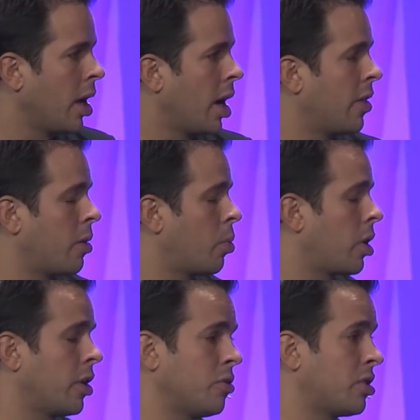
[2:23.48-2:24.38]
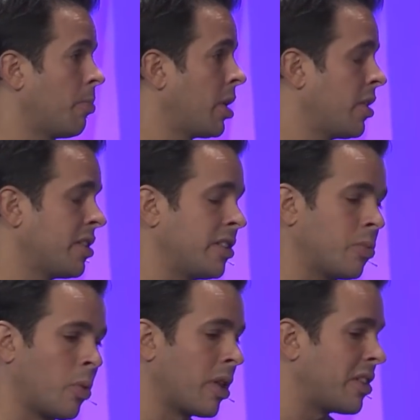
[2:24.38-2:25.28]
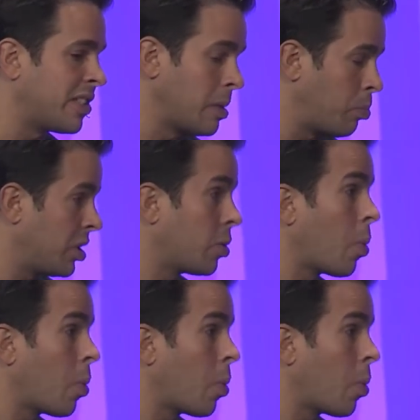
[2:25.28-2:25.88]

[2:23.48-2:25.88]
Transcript: And then we're going to do something, and this is one of the simplest